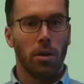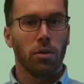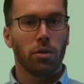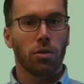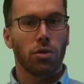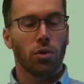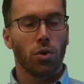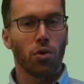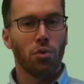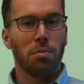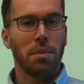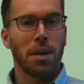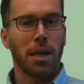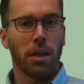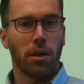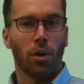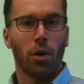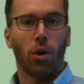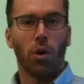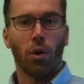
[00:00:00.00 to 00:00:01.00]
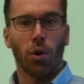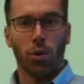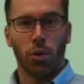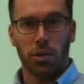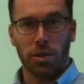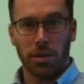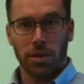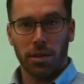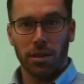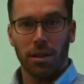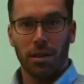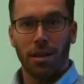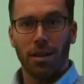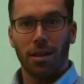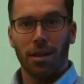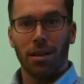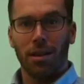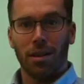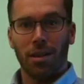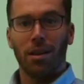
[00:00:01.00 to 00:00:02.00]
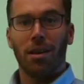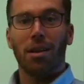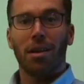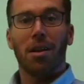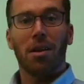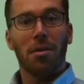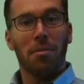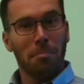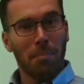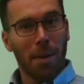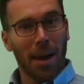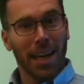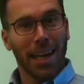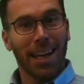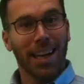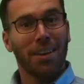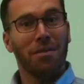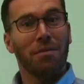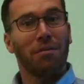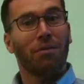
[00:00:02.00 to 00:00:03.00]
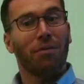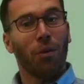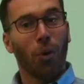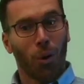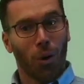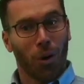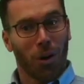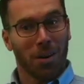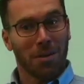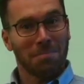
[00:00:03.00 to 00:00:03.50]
2-meter holes, making it 4.